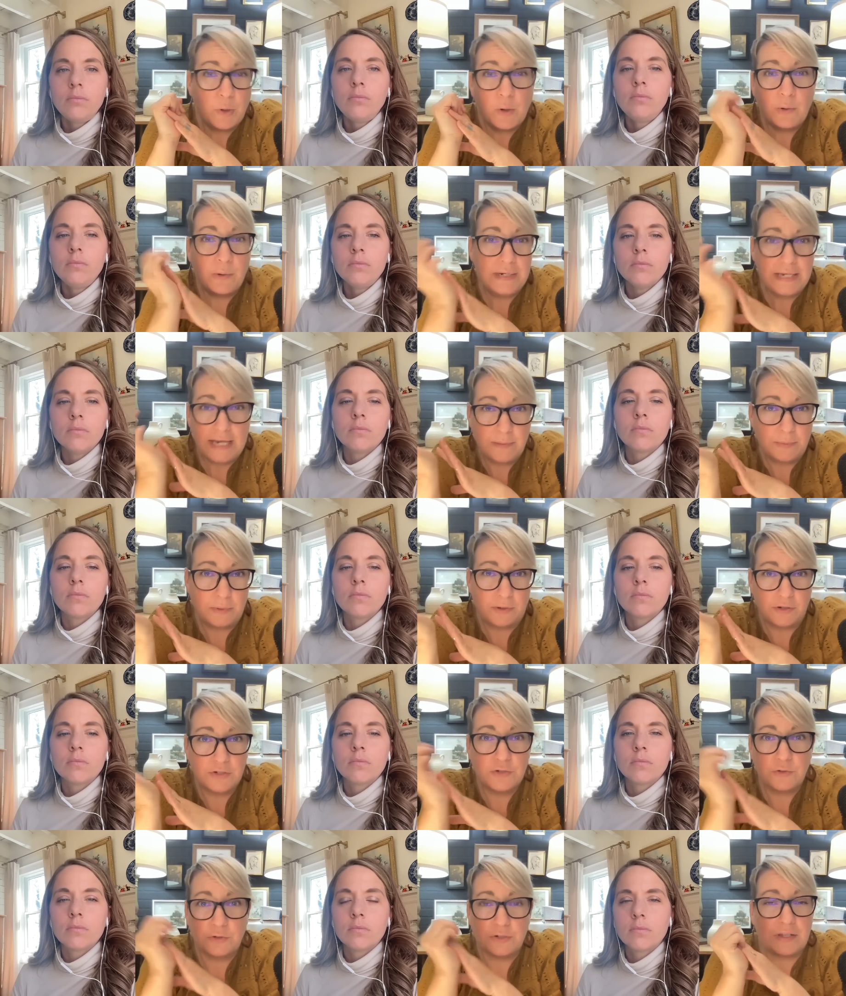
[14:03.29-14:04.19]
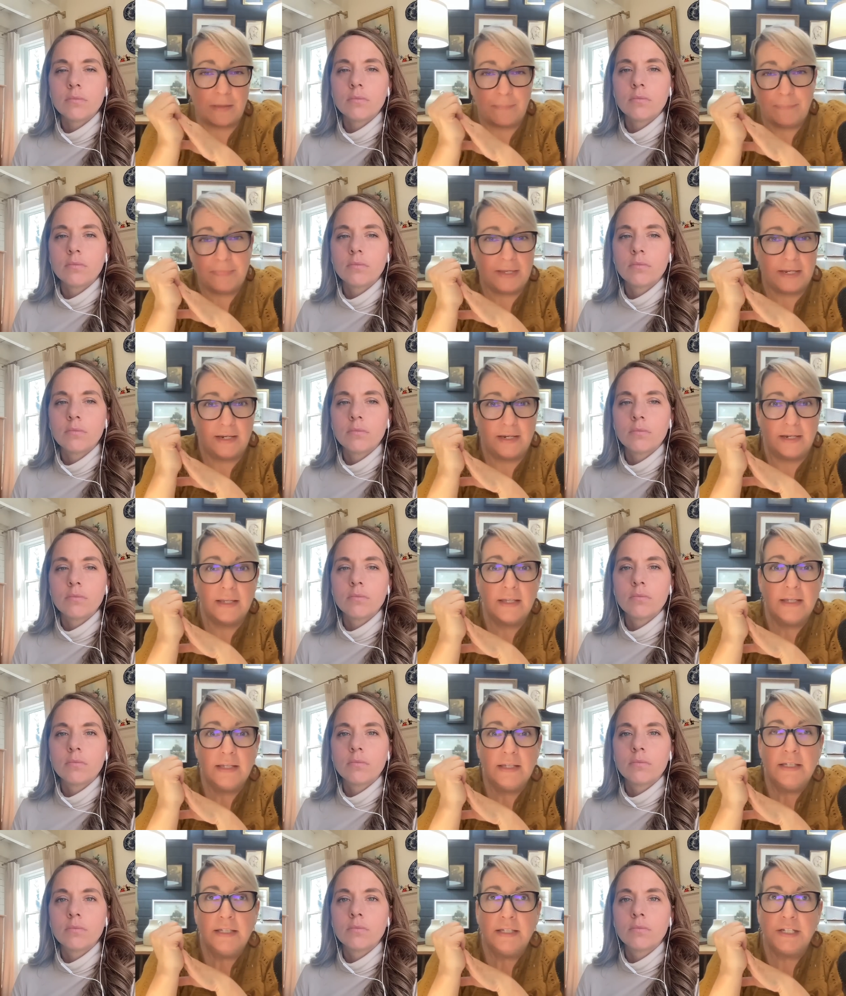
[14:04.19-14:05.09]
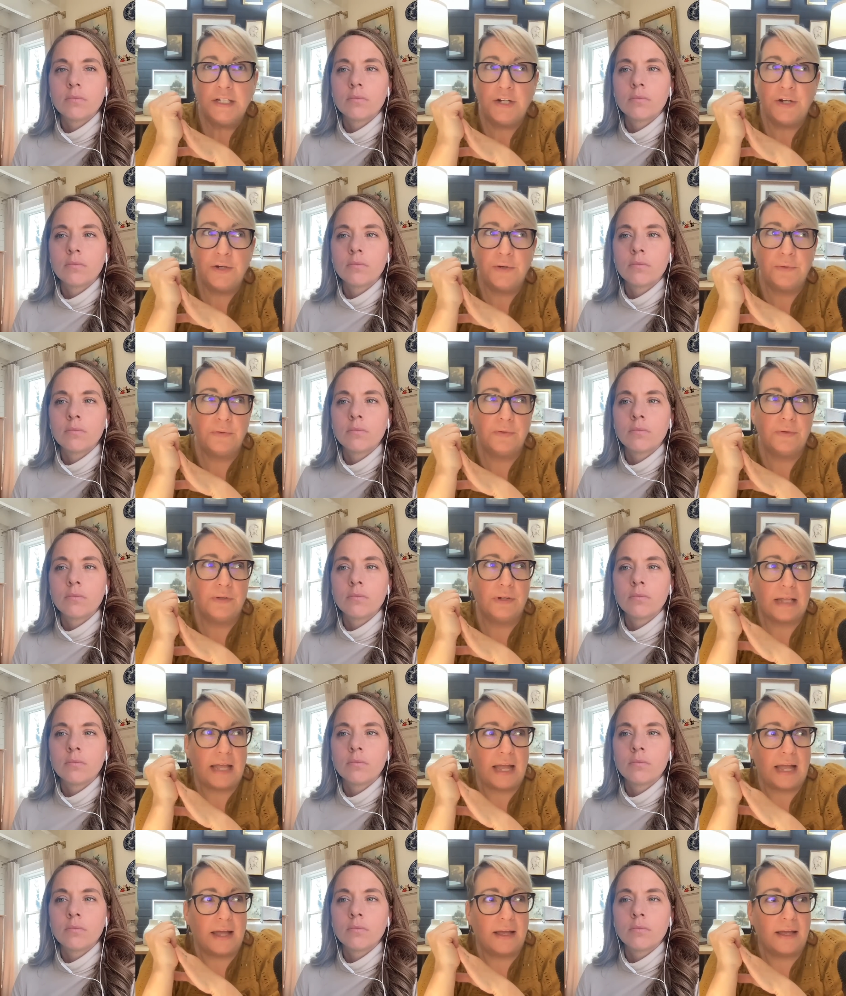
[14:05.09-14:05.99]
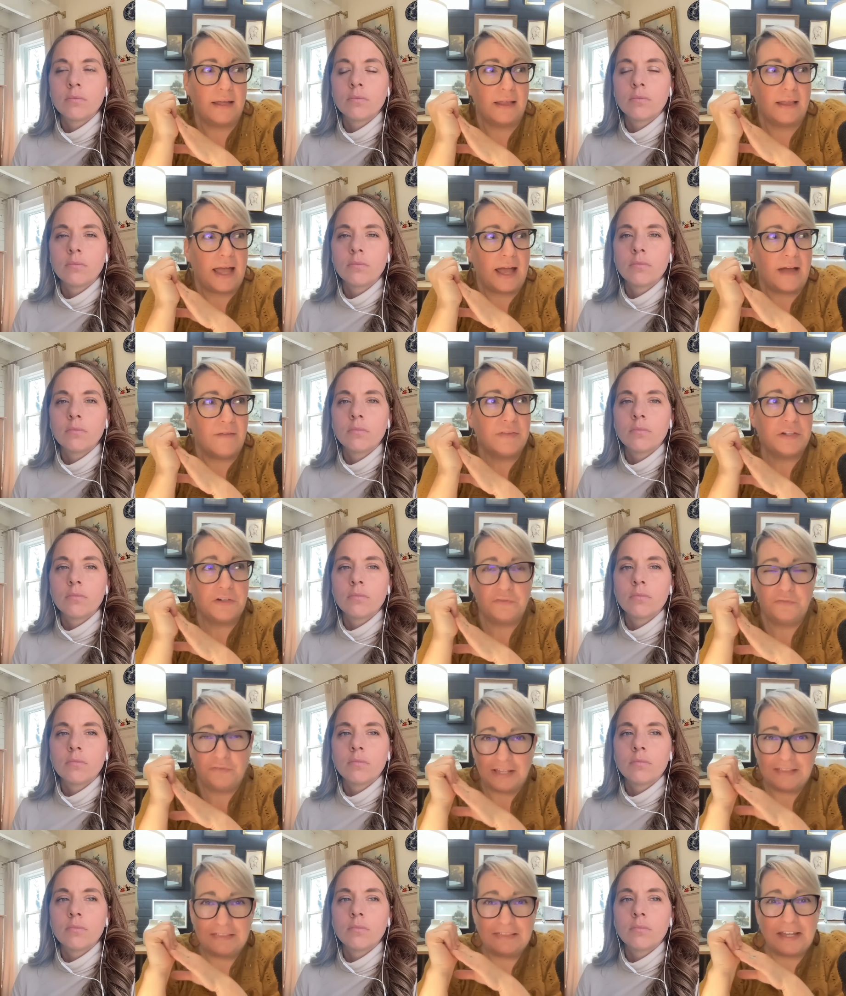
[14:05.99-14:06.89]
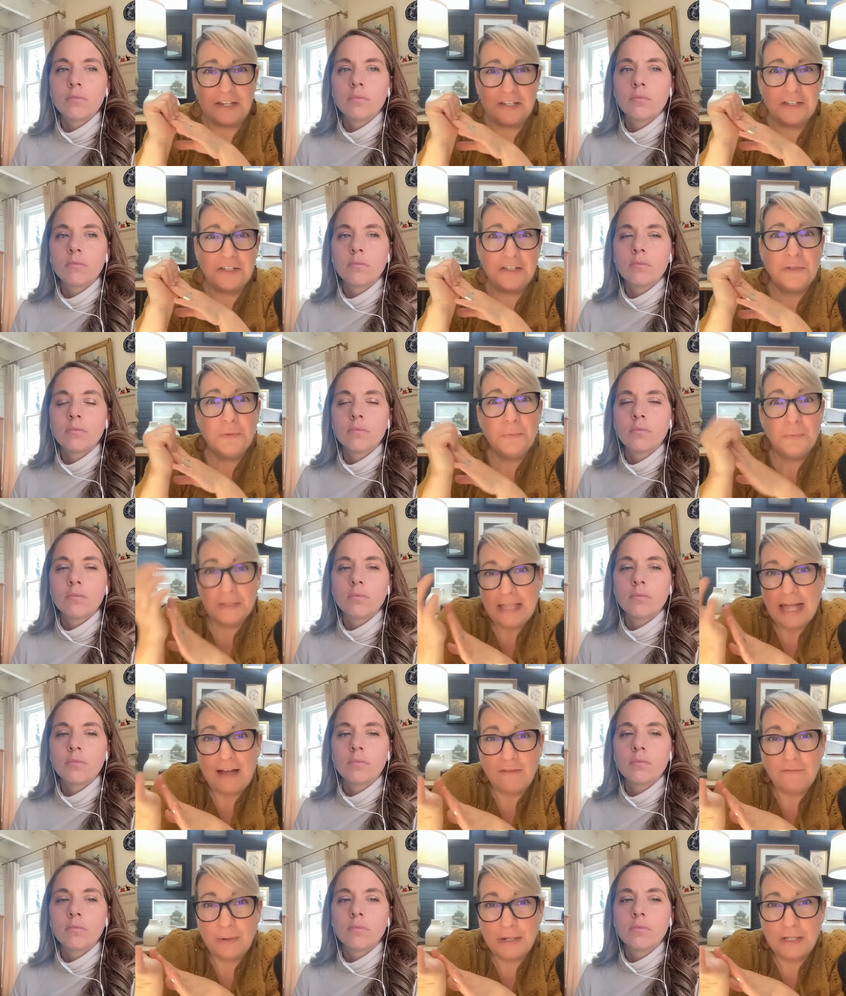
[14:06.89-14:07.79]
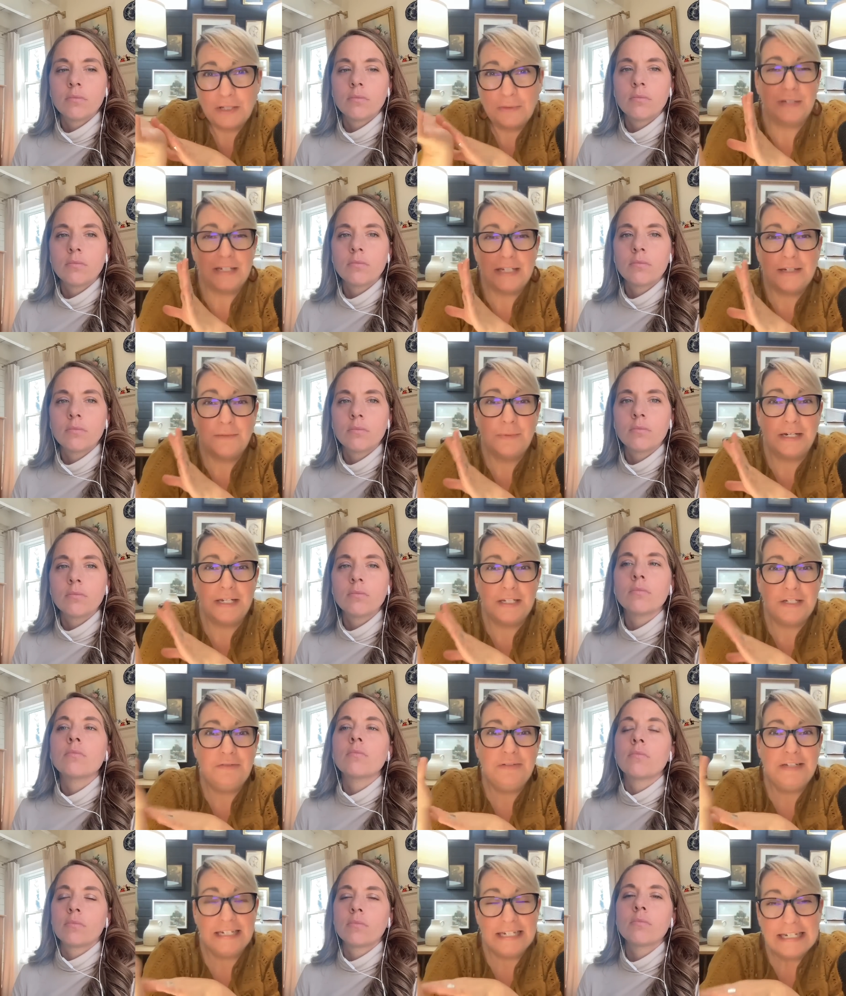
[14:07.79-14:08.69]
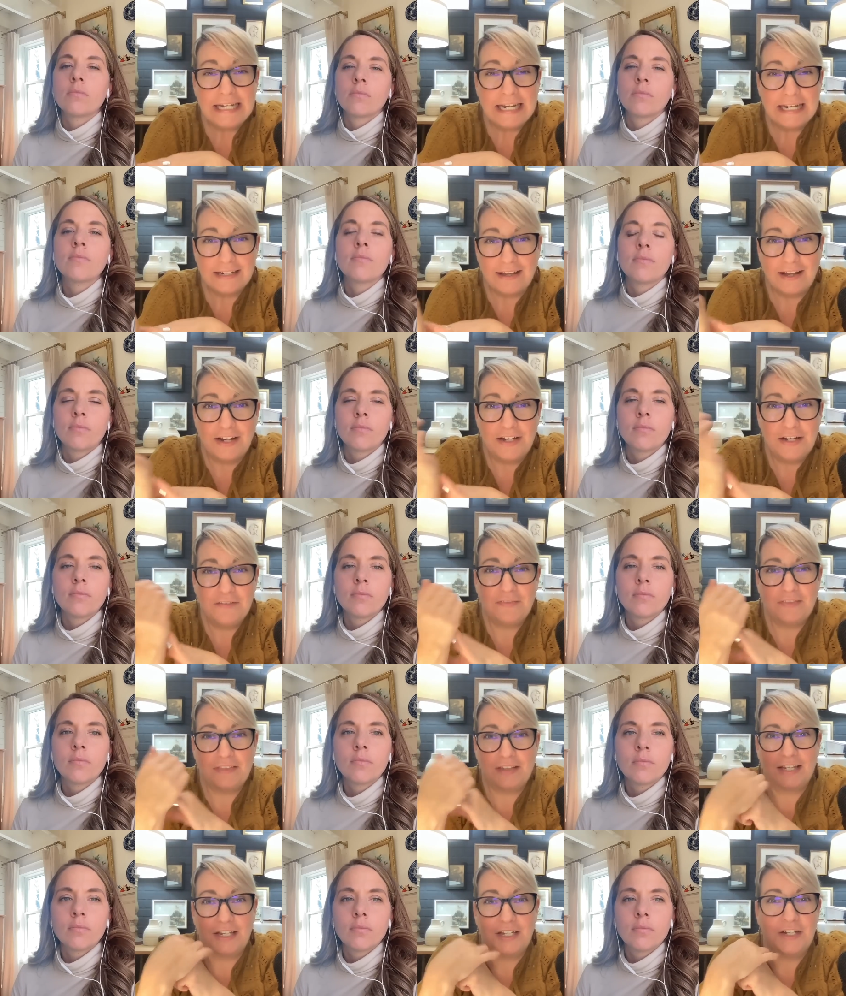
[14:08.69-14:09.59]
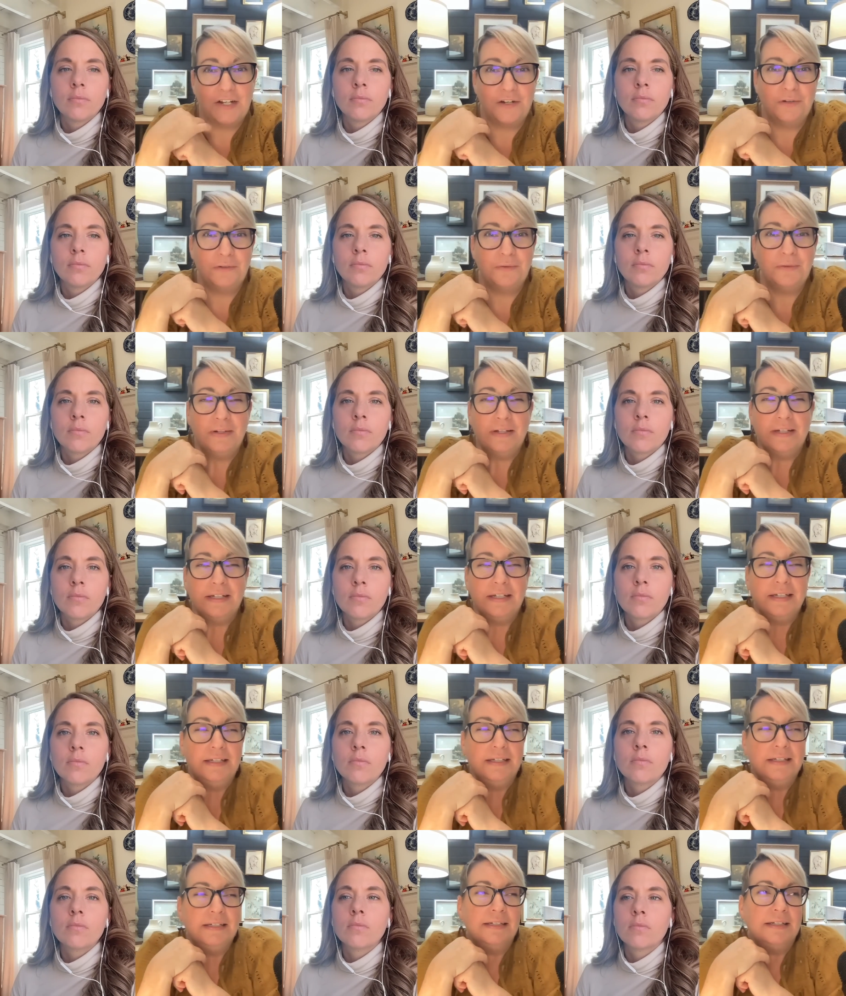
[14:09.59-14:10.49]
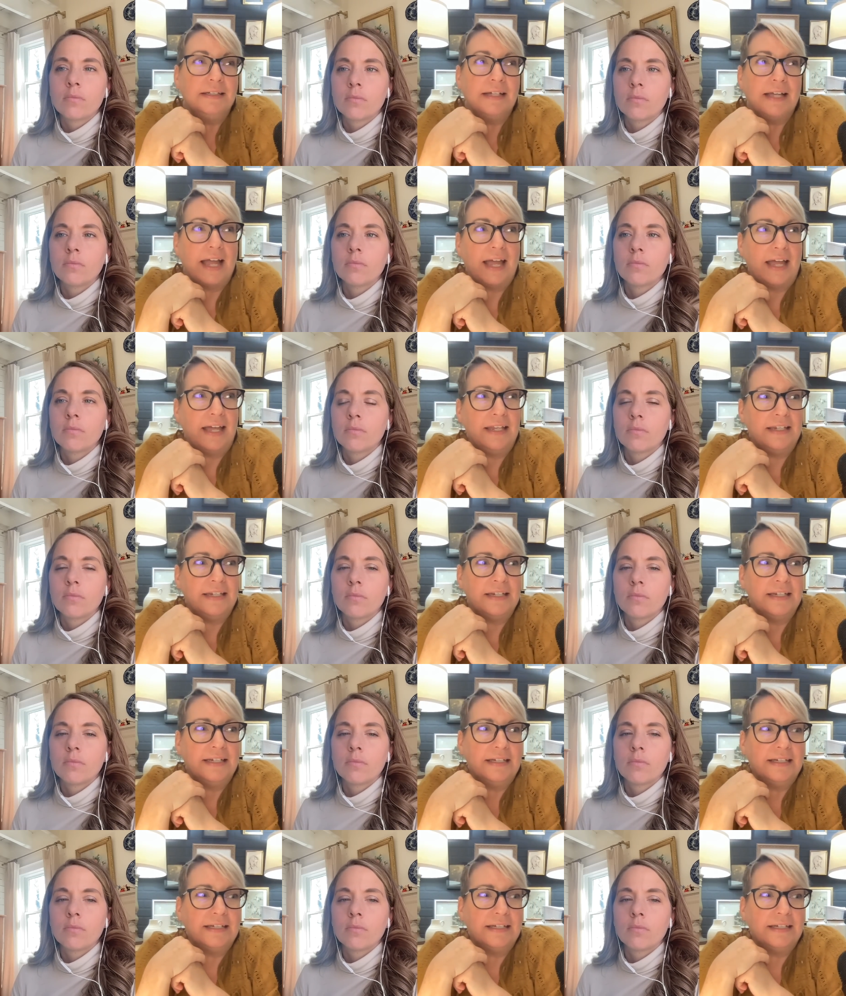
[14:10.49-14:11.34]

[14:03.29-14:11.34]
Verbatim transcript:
Speaker 1: borrow a neighbor's or something? You know, uh, uh, have a little faith that you will have what you need when you need it kind of thing, you know, and